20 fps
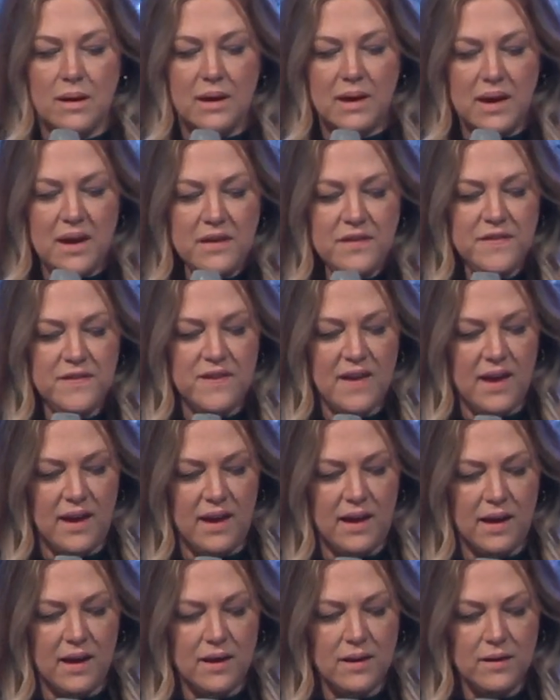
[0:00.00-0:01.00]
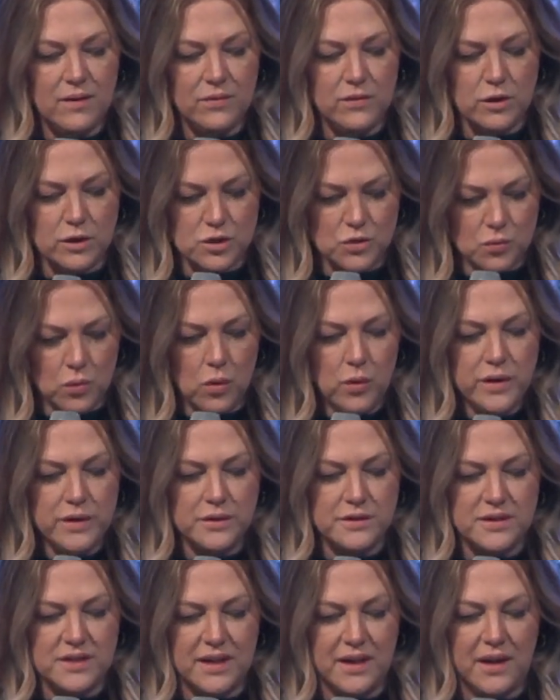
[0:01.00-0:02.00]
He's saying there's
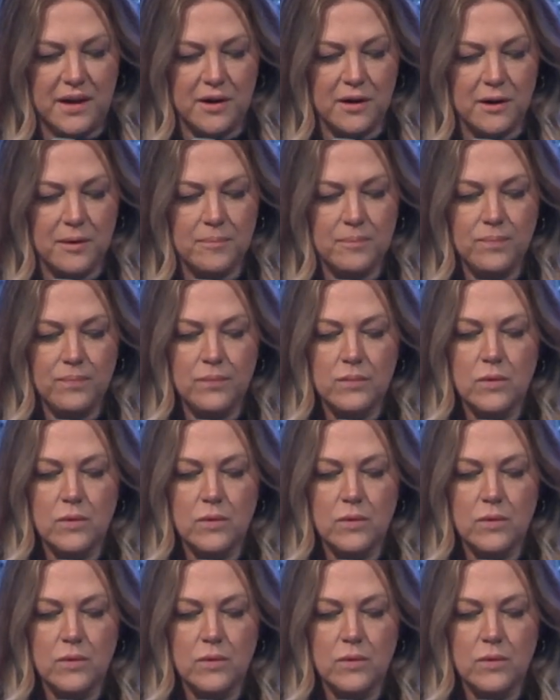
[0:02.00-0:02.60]
royalty here.